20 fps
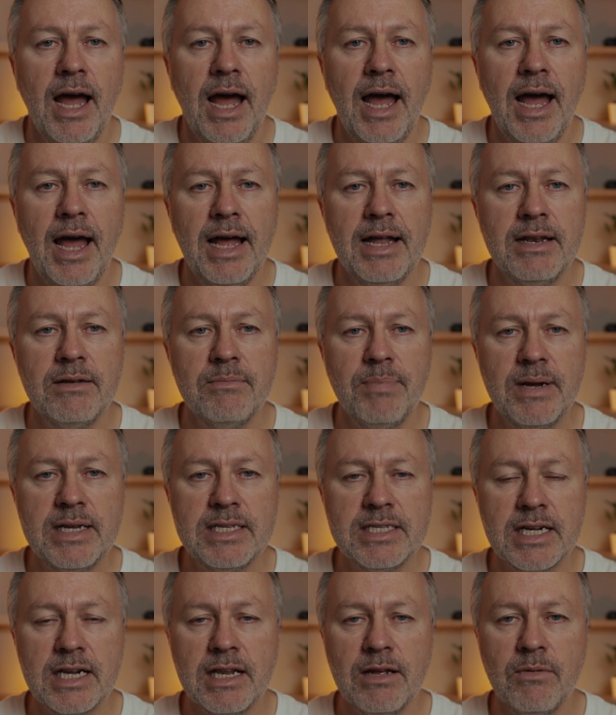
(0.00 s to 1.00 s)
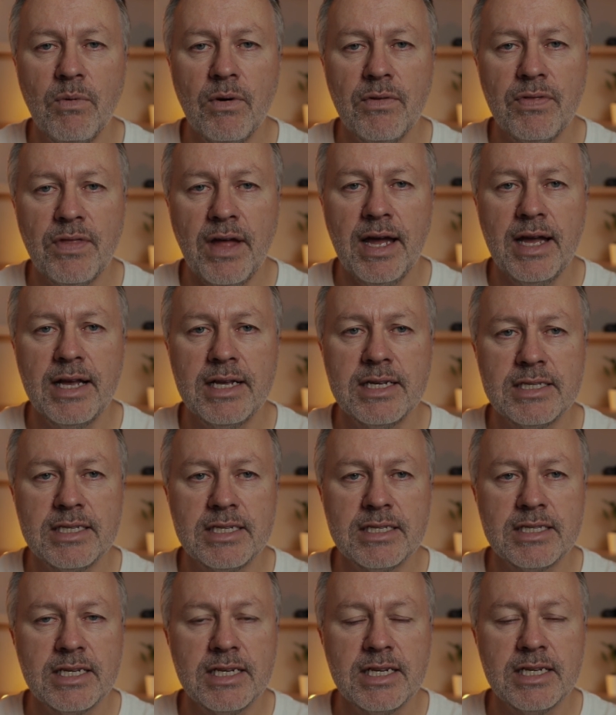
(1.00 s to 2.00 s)
And basically what that
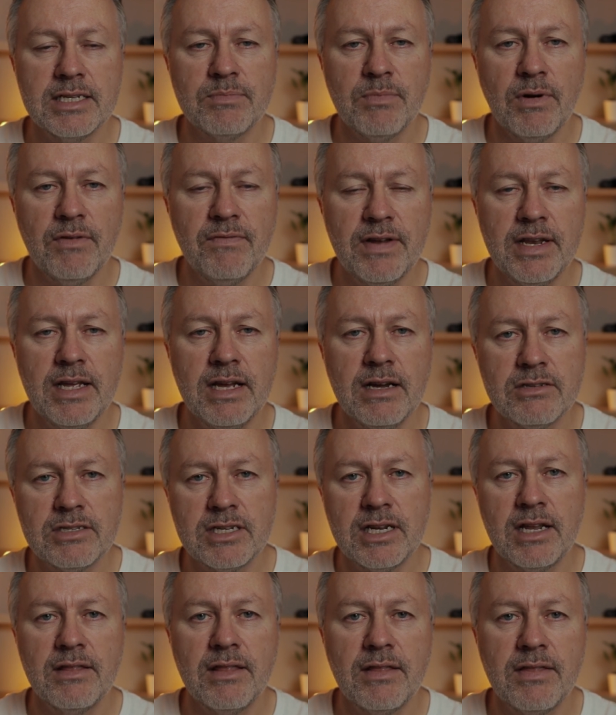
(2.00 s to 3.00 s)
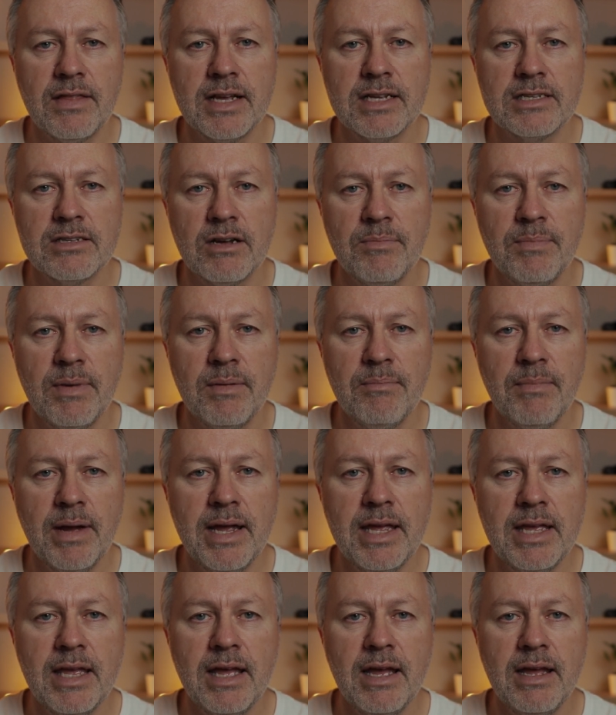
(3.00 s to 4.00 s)
is to list my videos and other things that I've been
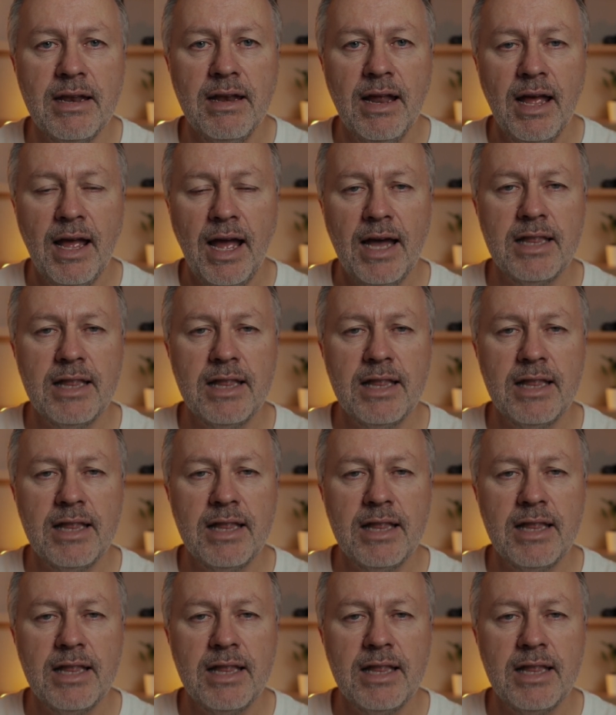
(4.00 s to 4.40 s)
making,